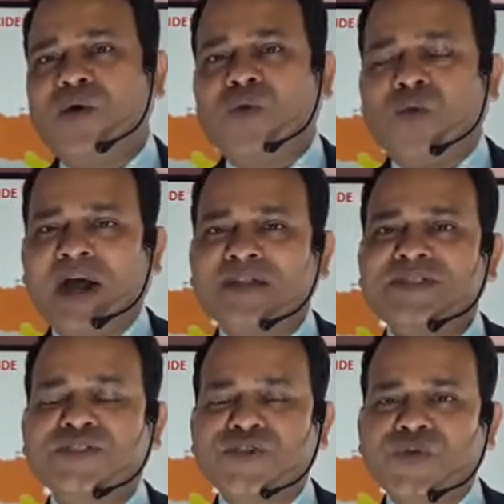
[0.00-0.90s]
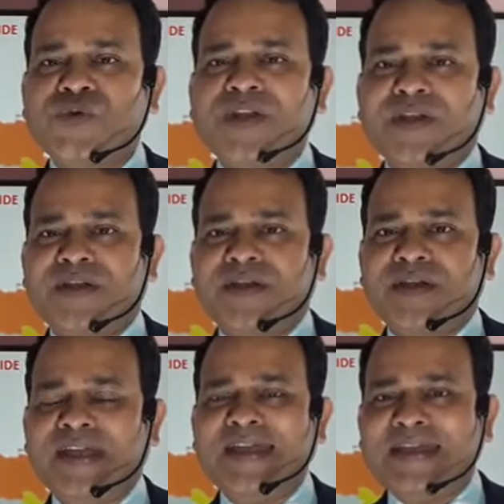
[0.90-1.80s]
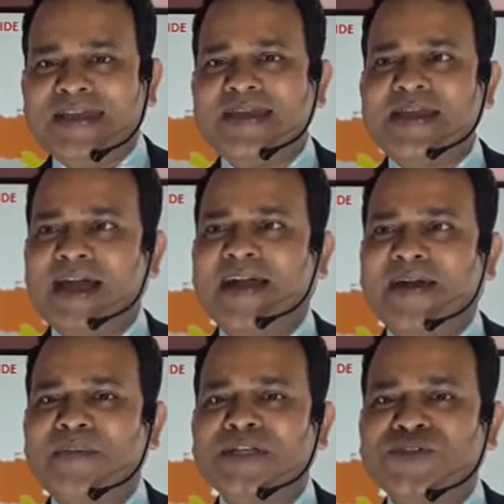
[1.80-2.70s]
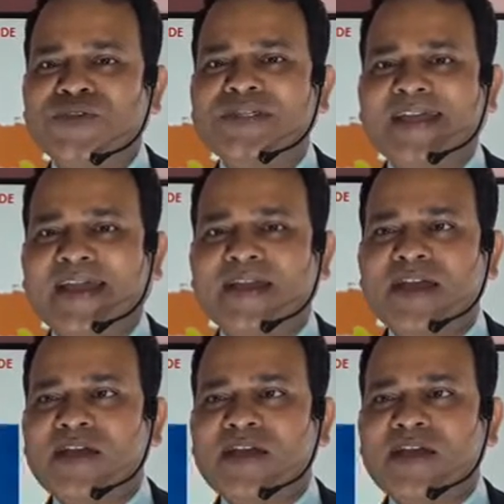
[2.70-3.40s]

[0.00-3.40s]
one student in India commits suicide